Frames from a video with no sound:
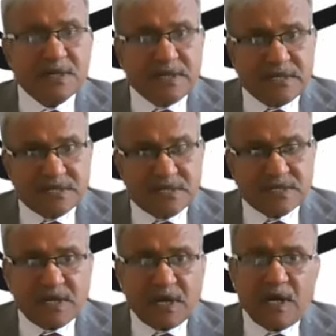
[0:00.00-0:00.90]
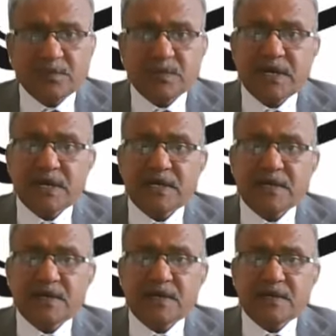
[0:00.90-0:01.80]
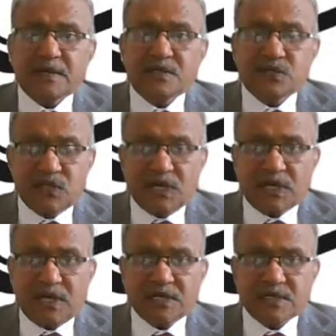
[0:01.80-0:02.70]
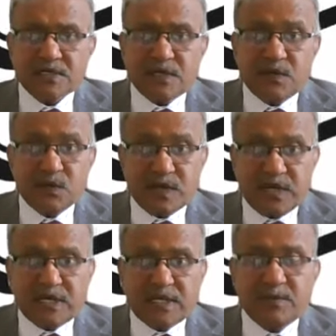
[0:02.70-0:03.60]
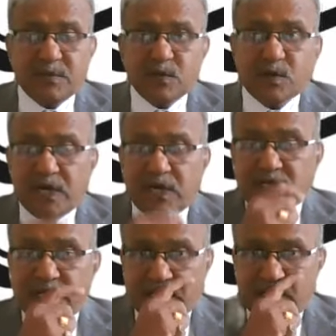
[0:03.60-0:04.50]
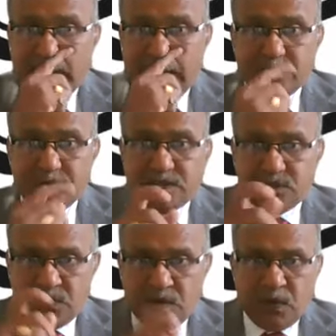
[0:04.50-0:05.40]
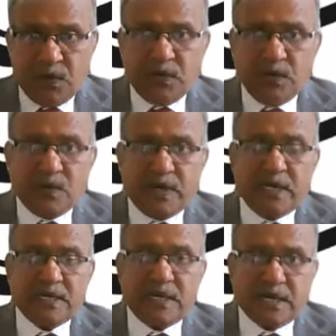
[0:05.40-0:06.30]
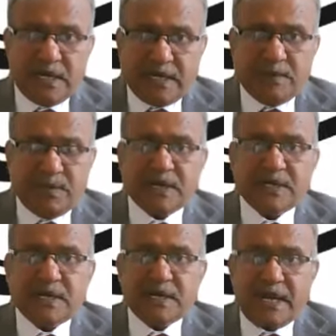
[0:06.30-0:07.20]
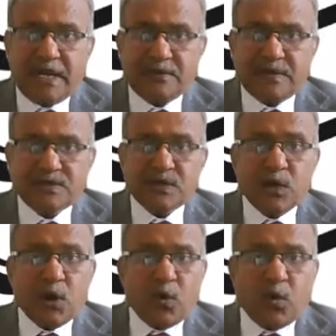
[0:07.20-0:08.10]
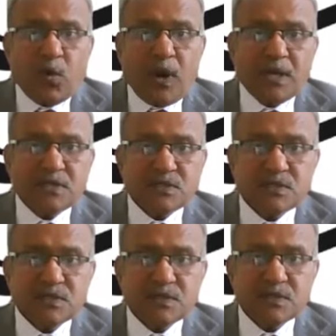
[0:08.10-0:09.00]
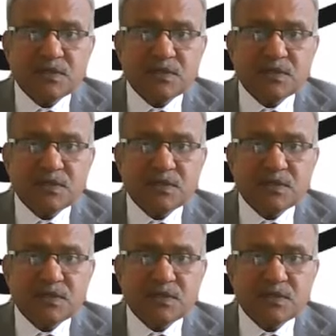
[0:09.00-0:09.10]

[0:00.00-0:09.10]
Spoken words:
This is a corporate journals. You read them, you read that language, you get that grip on that language. Watch